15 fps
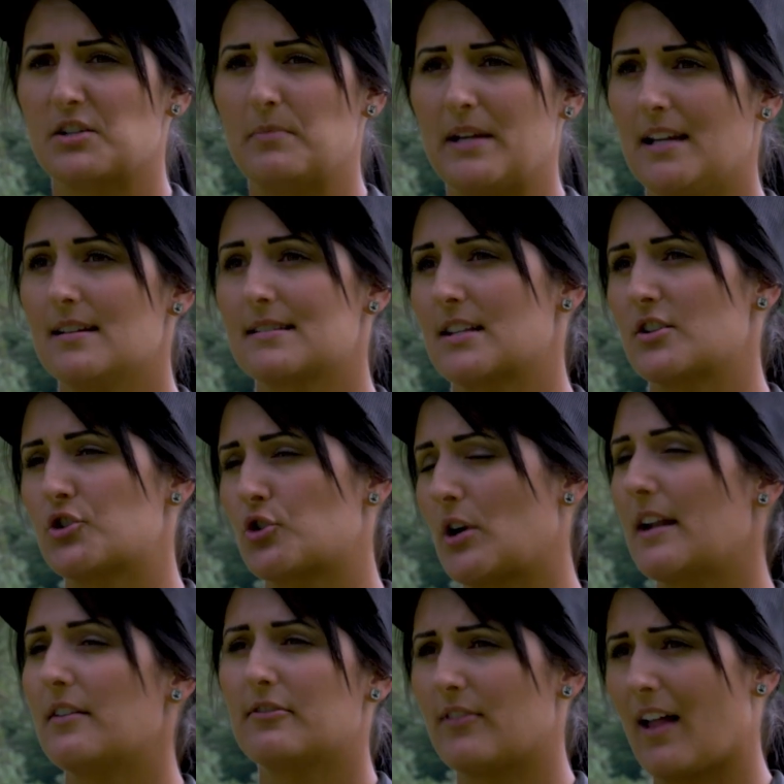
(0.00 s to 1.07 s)
to me is a
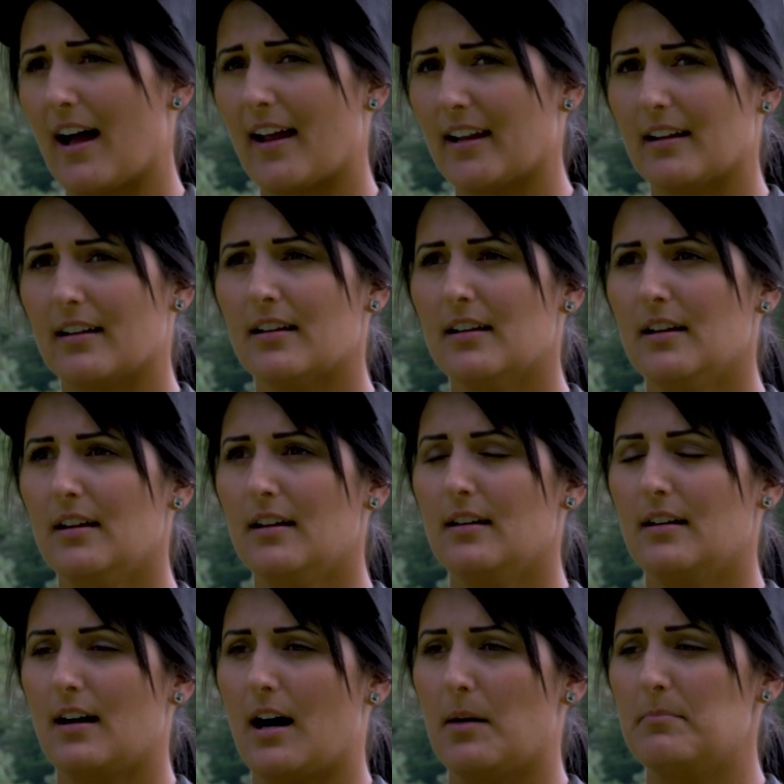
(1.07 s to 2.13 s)
straight flying
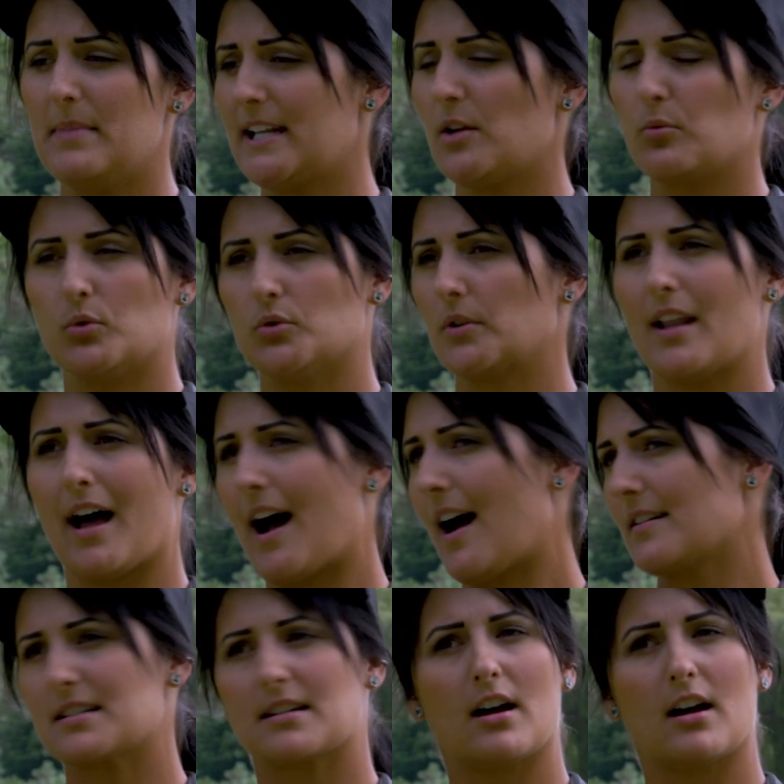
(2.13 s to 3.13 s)
mid. It will not